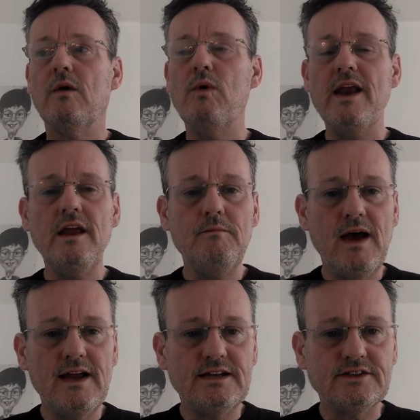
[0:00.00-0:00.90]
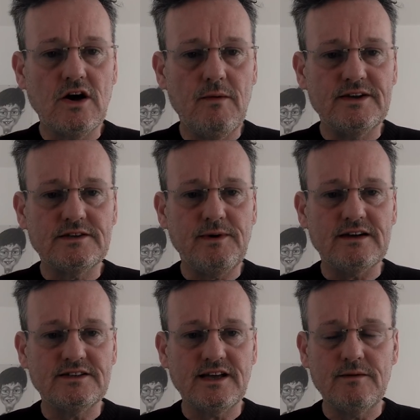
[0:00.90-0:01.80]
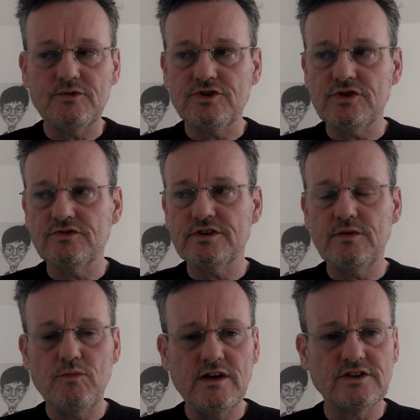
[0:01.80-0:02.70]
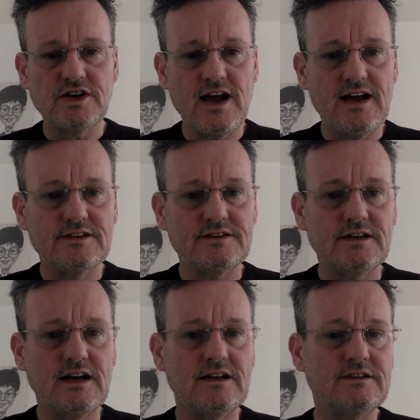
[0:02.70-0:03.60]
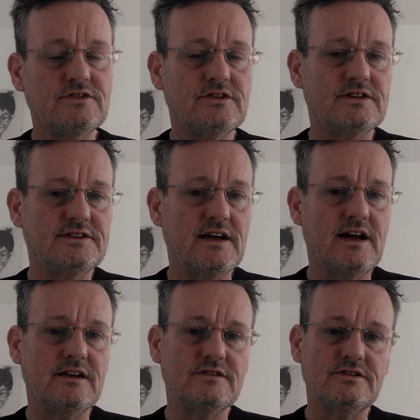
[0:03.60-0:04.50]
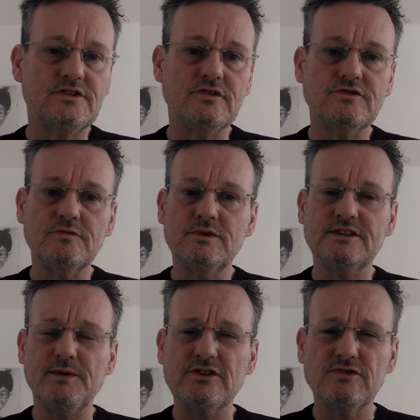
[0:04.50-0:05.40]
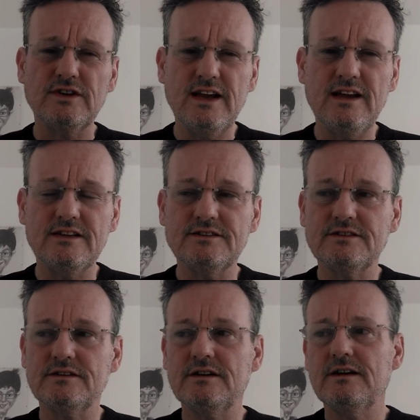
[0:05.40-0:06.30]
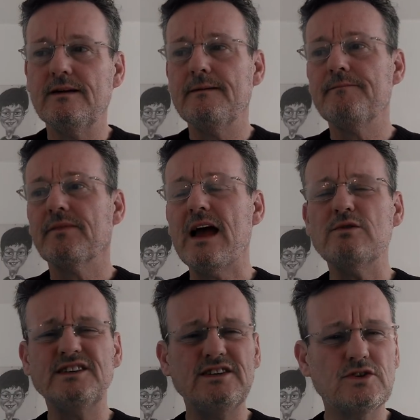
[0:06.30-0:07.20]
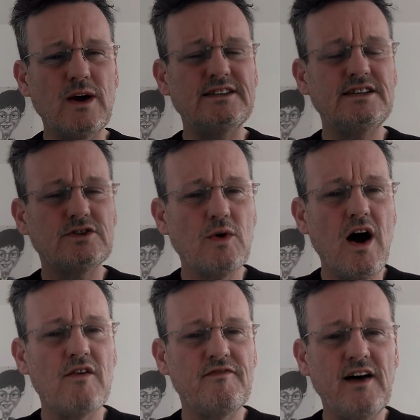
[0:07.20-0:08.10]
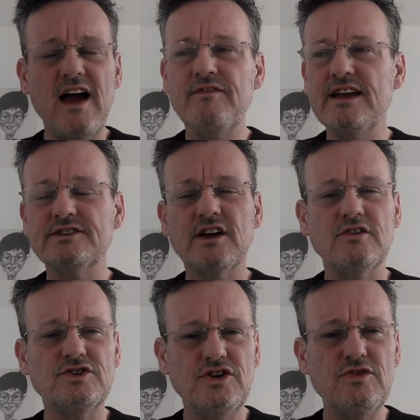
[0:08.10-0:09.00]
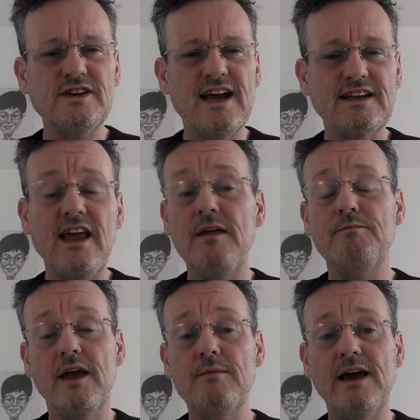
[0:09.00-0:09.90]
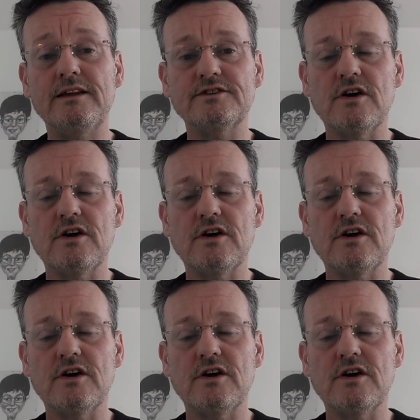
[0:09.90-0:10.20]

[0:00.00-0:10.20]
When he made his comments about disabled children in wheelchairs and children with special needs, that was in 2012, 5 years ago. 2 days, he made those